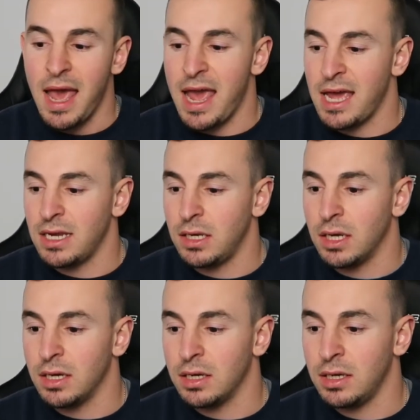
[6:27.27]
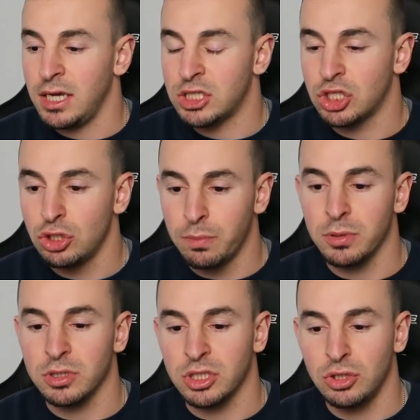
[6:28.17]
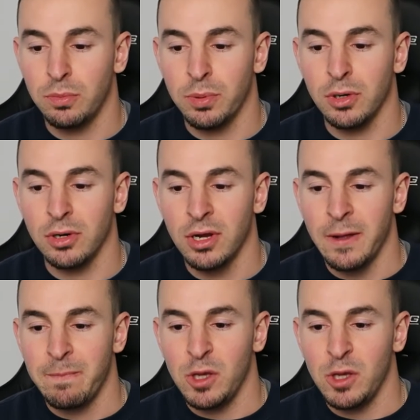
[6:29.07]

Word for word: And uh, it's super, super,